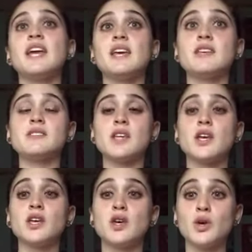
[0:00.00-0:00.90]
is
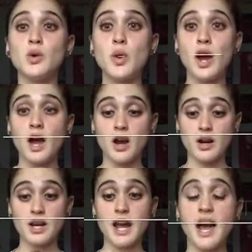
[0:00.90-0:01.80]
you are
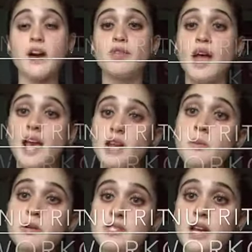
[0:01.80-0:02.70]
gonna have
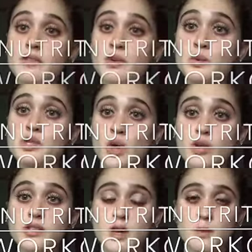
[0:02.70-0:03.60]
80% of your
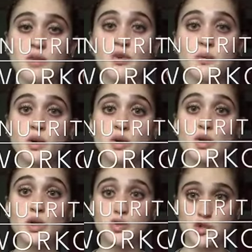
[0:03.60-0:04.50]
results coming from your
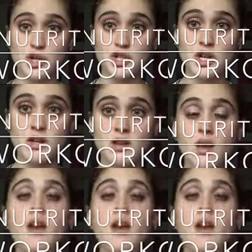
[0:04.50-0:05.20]
nutrition,